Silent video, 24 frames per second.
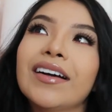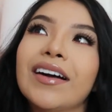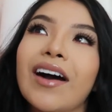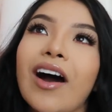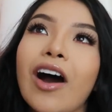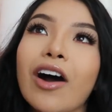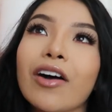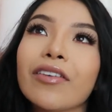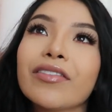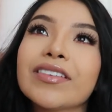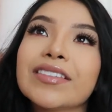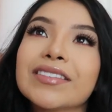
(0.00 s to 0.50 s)

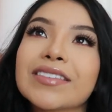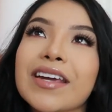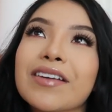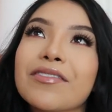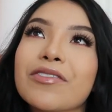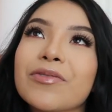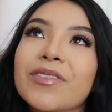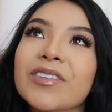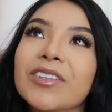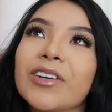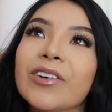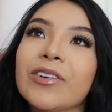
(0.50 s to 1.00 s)
obviously
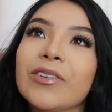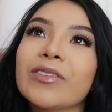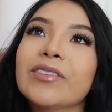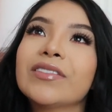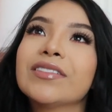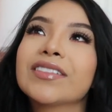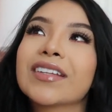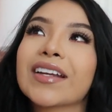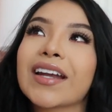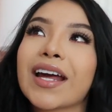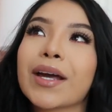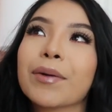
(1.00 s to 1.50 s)
everyone
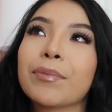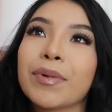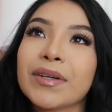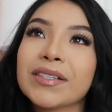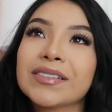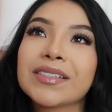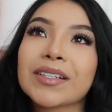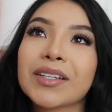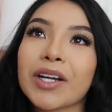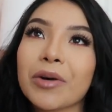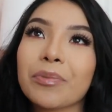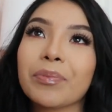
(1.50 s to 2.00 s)
knows that I
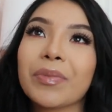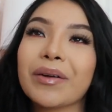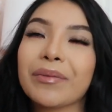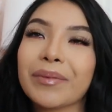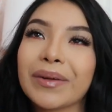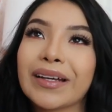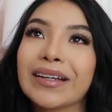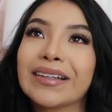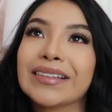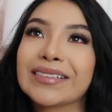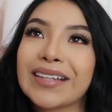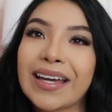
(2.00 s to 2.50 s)
busted open
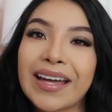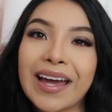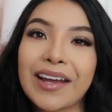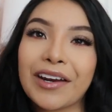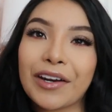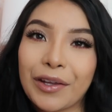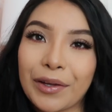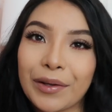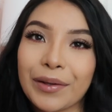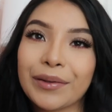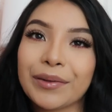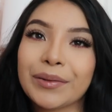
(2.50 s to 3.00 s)
because I had
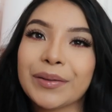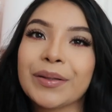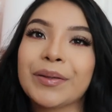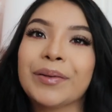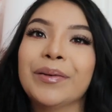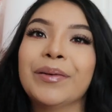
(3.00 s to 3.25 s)
a kid.